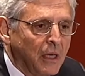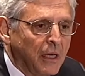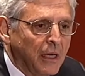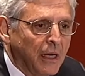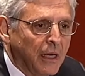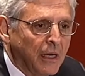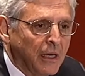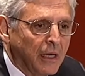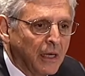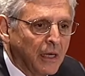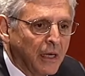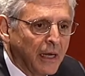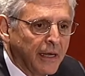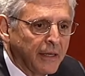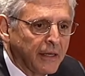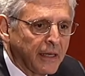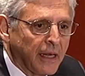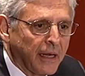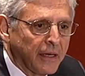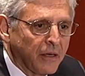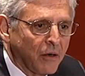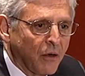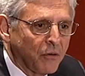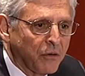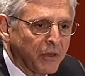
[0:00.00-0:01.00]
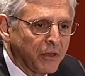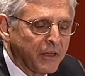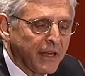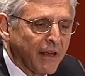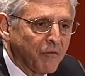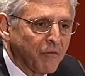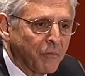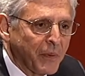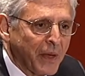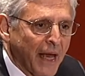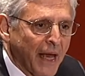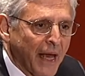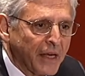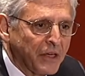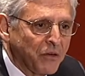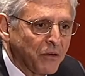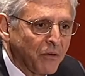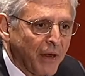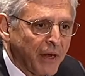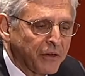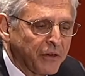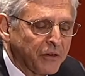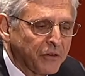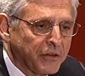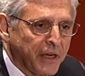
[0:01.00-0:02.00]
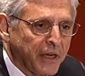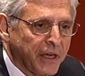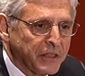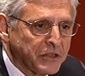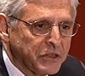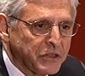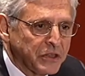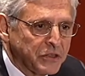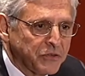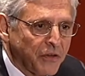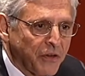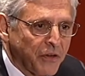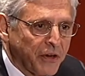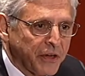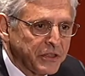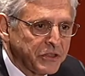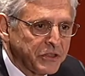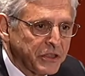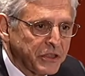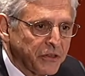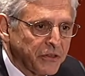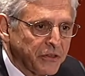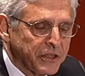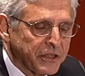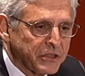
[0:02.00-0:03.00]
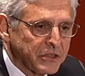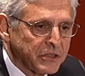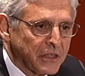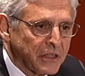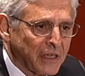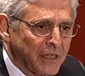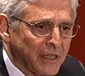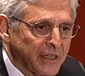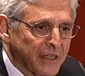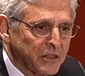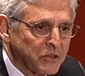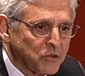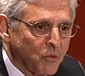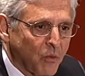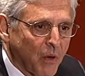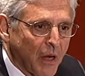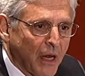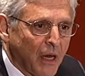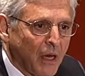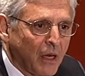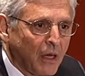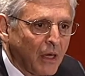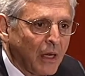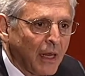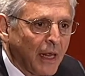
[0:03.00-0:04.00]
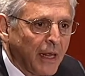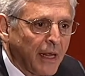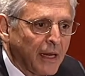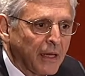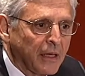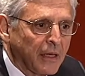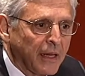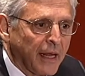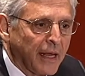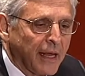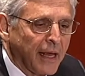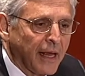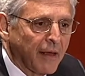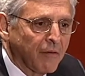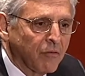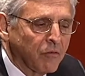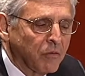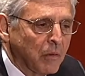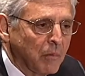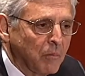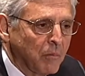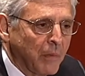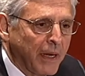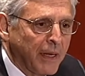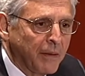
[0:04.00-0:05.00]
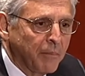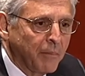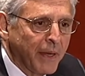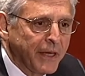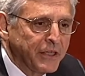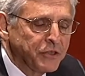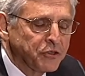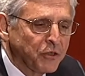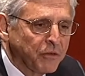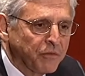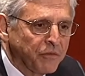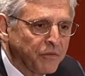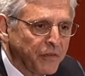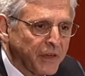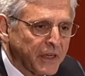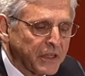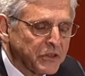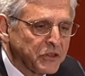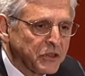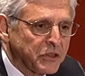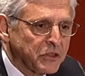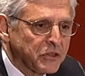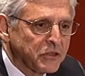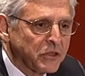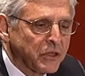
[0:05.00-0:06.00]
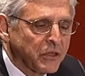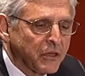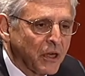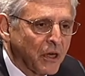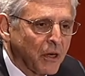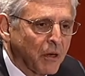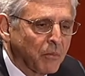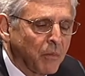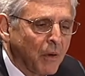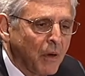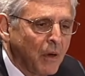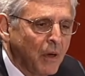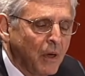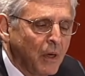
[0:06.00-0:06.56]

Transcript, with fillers: Uh, and I know that the FBI director takes this very seriously as well, and they have made major fixes to their